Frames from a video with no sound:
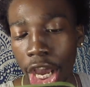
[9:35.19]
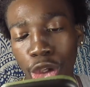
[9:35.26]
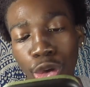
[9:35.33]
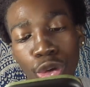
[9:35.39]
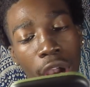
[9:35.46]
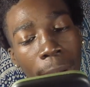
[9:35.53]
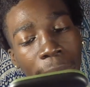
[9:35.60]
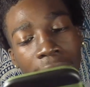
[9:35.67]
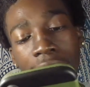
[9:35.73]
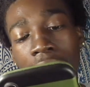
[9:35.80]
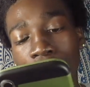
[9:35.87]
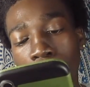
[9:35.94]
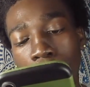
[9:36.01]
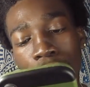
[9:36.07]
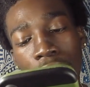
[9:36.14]
You come here
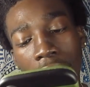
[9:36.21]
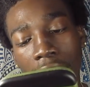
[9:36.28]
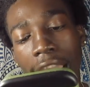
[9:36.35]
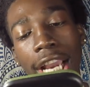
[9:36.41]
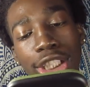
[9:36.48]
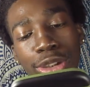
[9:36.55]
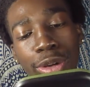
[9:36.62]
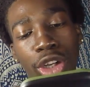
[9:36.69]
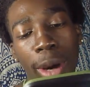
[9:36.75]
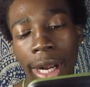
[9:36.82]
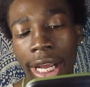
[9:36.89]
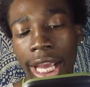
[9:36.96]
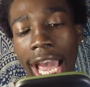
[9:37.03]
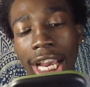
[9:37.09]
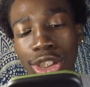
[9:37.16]
giving your fucking answer and
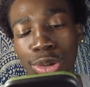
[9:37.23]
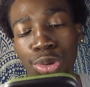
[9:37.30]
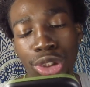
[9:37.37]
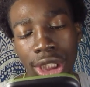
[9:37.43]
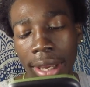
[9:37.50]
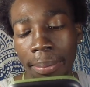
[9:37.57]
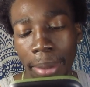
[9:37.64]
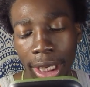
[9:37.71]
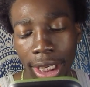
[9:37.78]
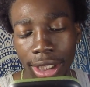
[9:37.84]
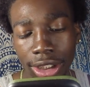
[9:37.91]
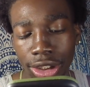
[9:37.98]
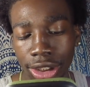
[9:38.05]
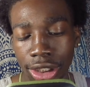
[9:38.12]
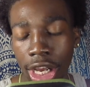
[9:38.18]
nobody asked you shit,
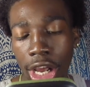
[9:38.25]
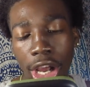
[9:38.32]
bitch.